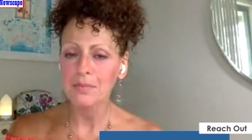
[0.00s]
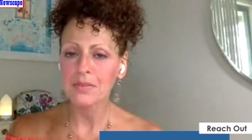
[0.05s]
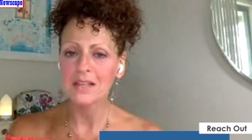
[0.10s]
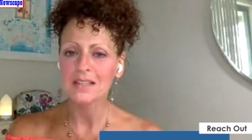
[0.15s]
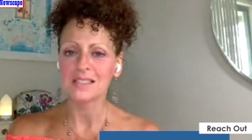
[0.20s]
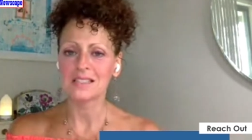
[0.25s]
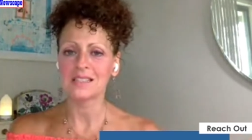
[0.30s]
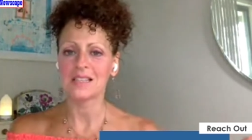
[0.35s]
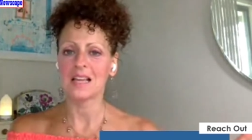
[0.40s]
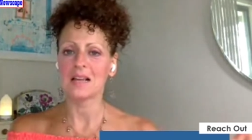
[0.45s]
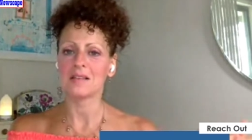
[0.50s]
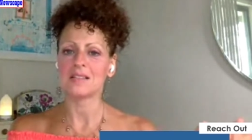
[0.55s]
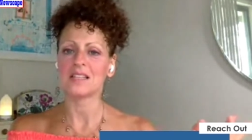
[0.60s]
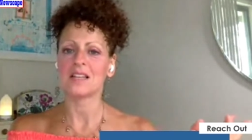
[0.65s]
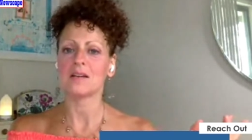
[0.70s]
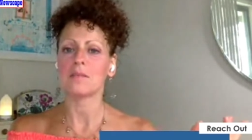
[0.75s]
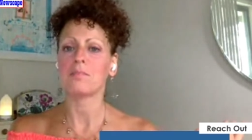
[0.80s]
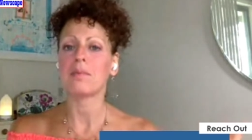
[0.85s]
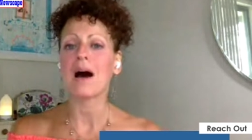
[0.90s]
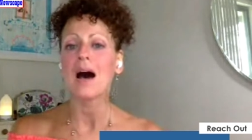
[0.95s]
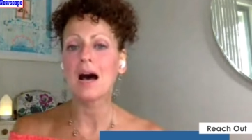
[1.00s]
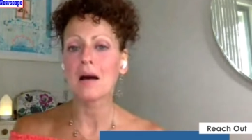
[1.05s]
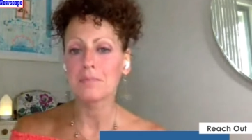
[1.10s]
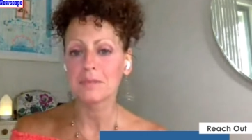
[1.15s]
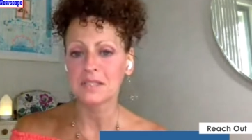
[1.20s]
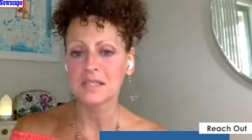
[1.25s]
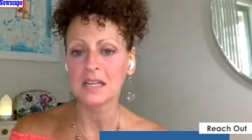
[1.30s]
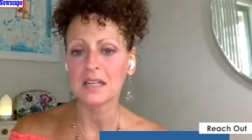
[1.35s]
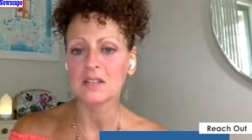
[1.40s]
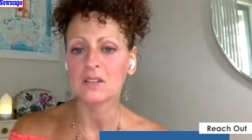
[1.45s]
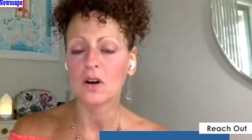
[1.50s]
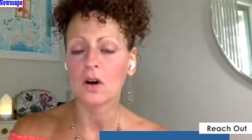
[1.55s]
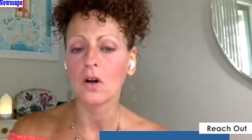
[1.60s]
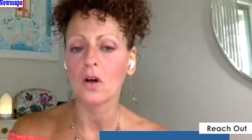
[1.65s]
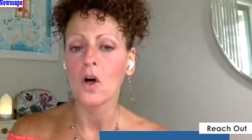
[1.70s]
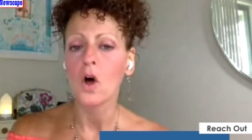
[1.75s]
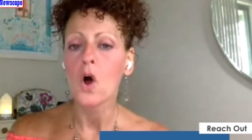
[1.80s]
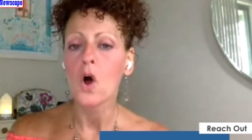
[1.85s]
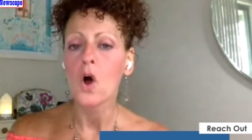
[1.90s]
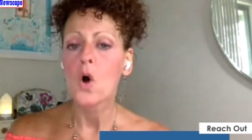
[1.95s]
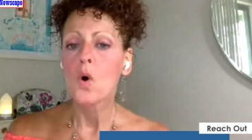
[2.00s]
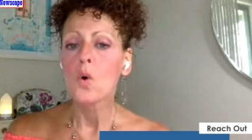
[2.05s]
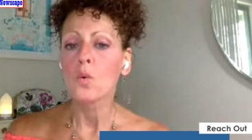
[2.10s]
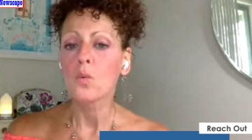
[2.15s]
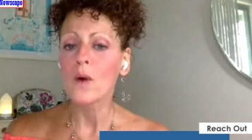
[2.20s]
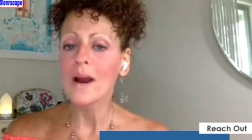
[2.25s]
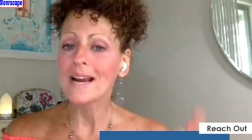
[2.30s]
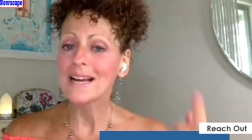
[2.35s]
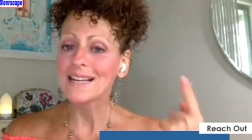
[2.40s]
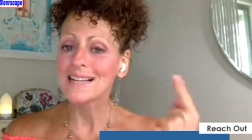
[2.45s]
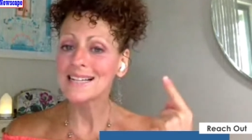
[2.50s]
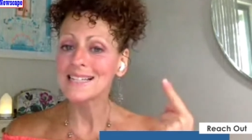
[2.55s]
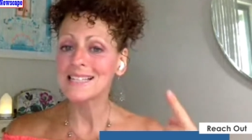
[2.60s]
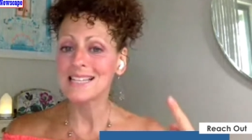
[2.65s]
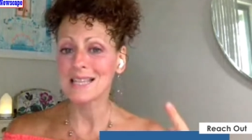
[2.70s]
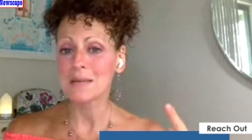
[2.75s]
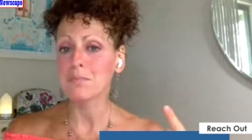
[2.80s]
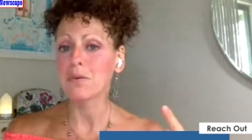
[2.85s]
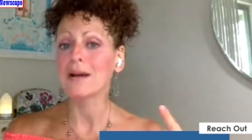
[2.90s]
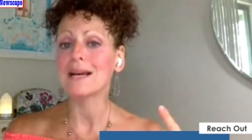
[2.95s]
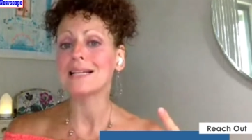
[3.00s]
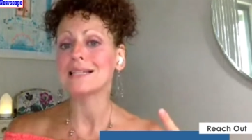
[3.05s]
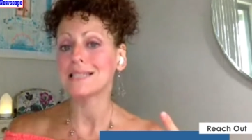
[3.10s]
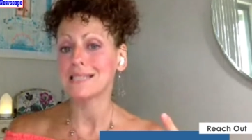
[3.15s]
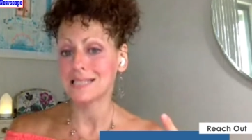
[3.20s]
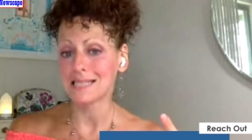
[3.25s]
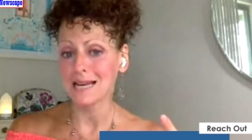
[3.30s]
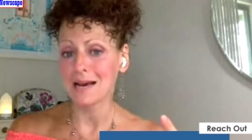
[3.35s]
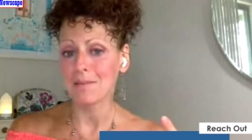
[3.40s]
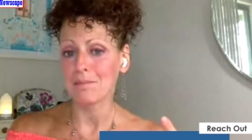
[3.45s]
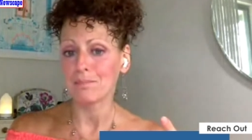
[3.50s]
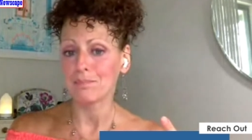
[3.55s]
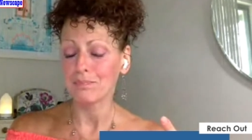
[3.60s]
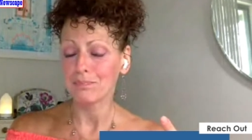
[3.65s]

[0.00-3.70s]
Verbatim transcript: They, they send a pop signal right into the brainstem.